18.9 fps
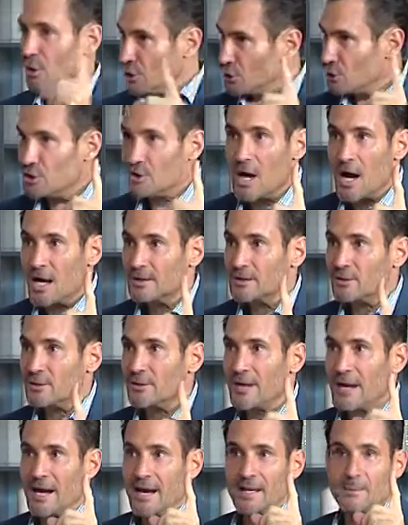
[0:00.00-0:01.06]
to your
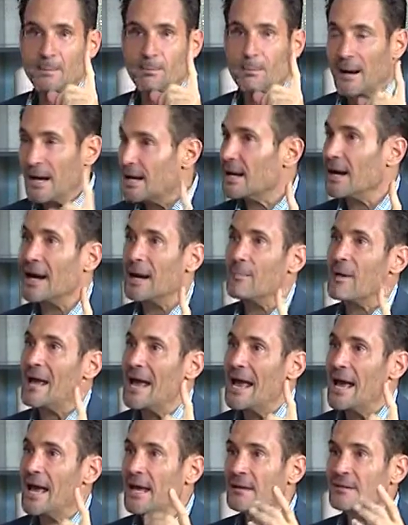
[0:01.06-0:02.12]
doctor and buck up
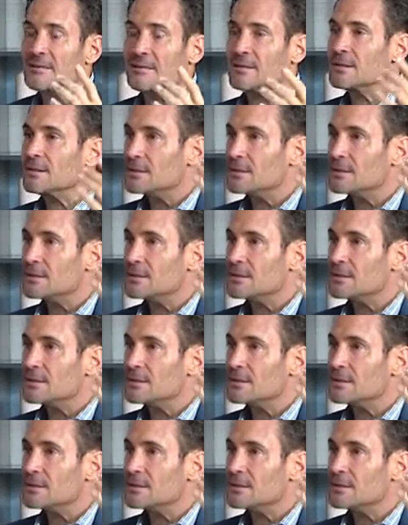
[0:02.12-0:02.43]
and